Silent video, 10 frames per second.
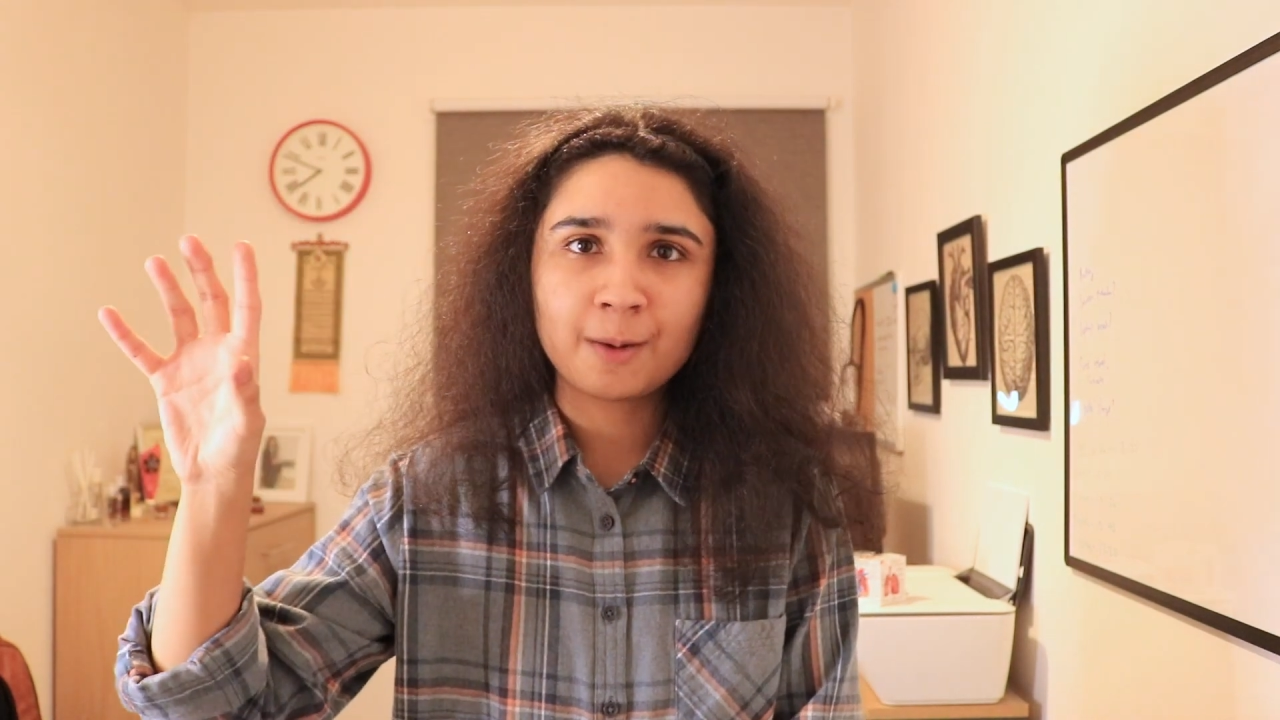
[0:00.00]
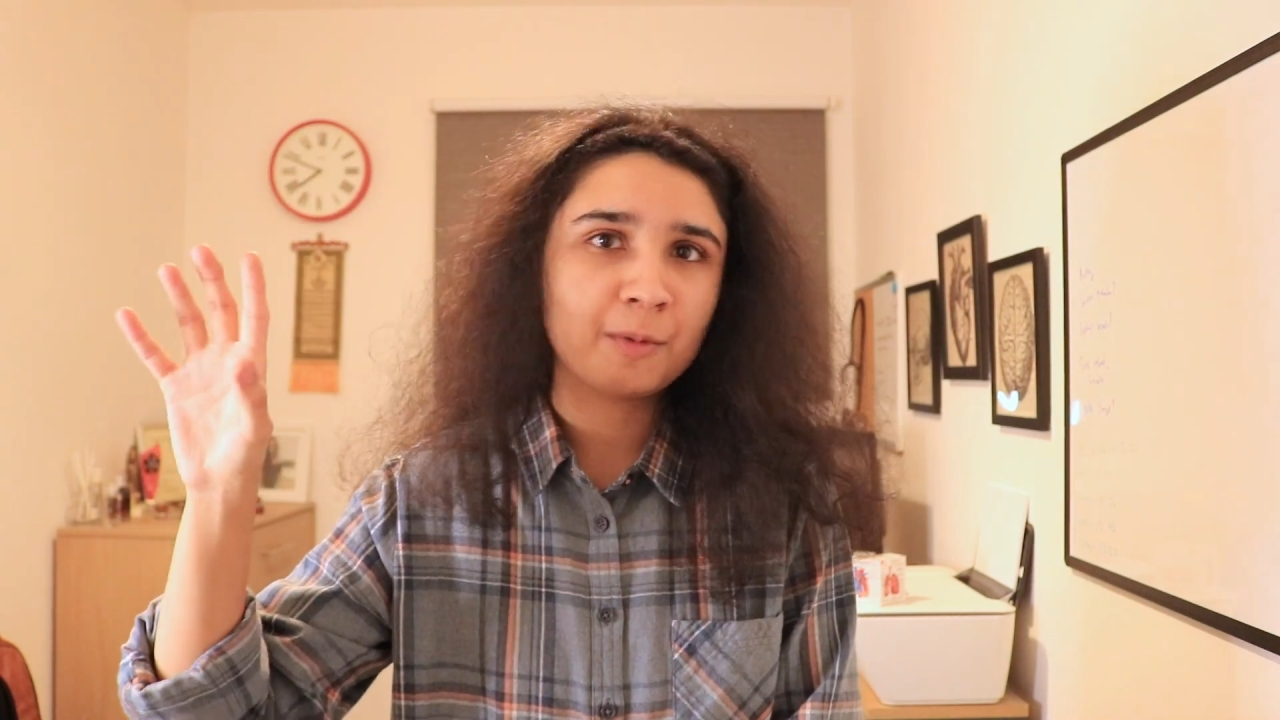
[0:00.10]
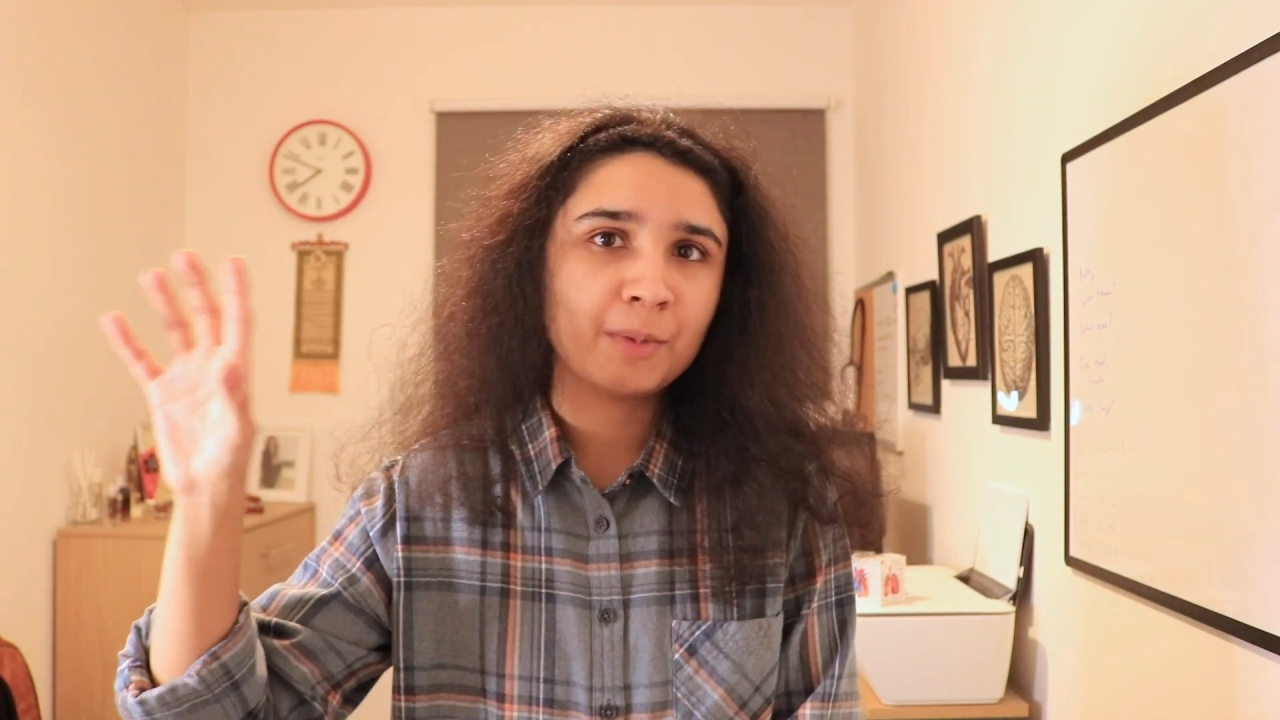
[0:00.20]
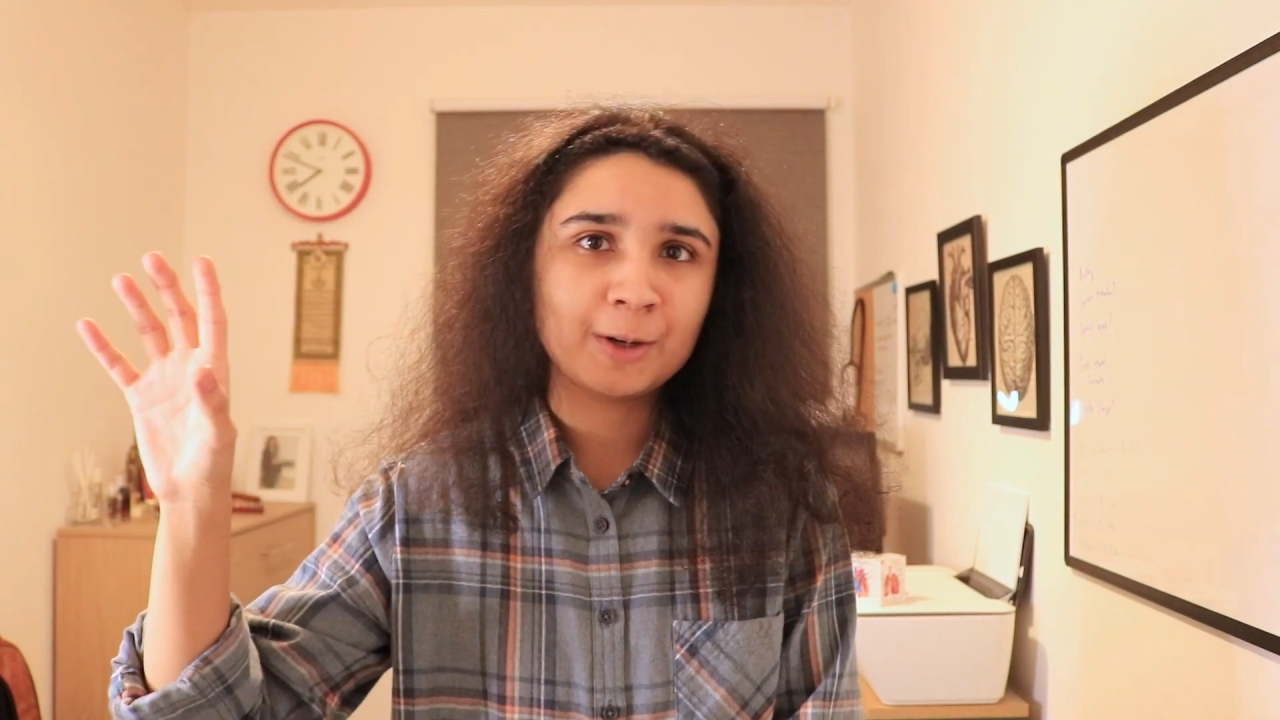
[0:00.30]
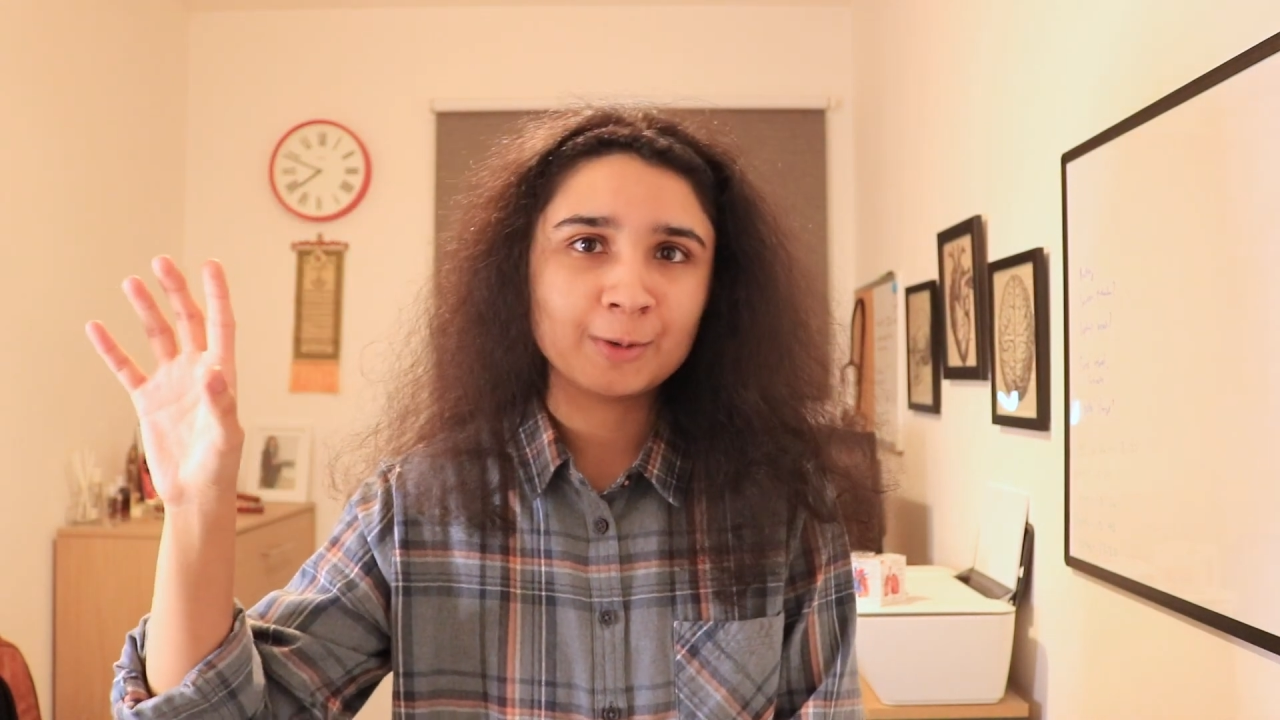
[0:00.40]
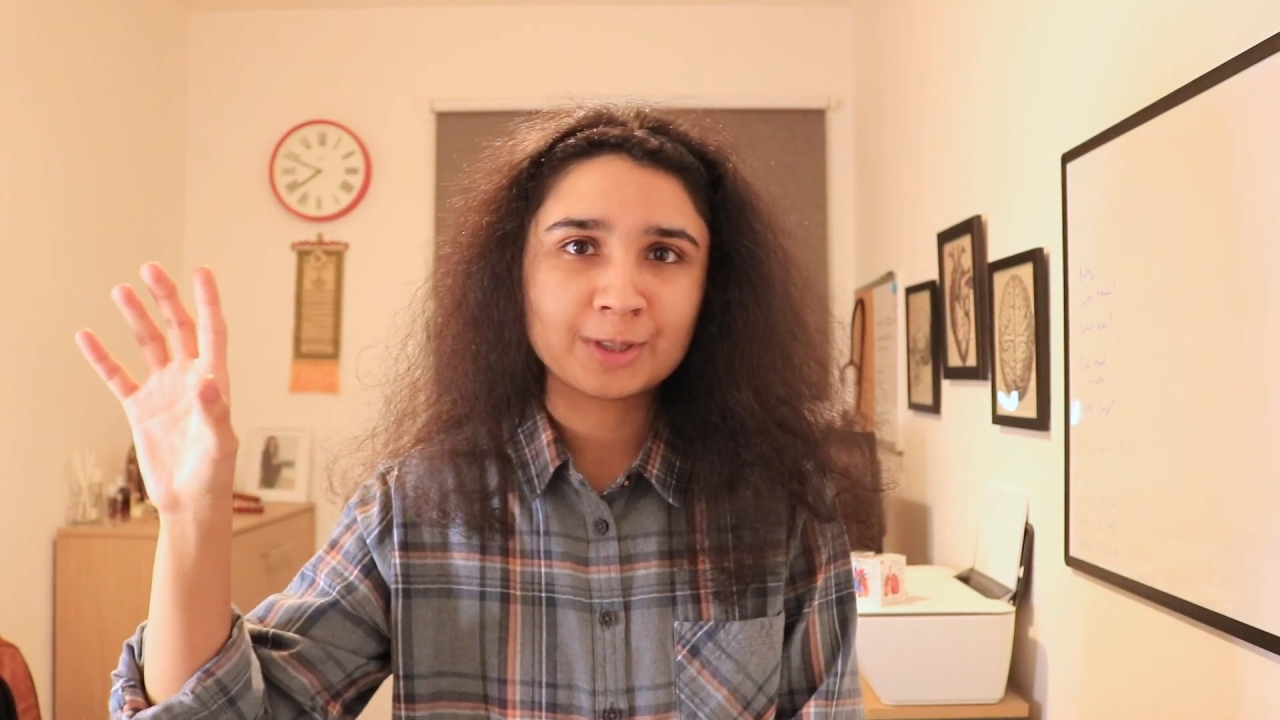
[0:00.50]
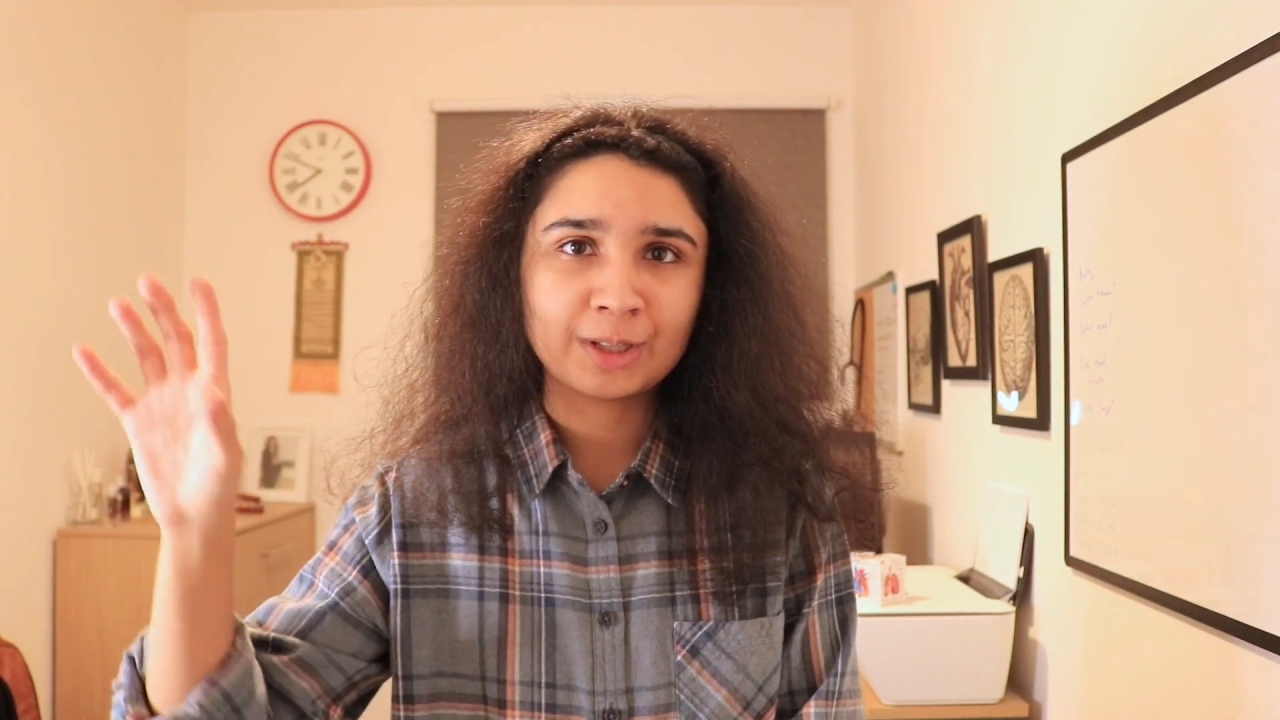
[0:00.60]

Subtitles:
up of my notes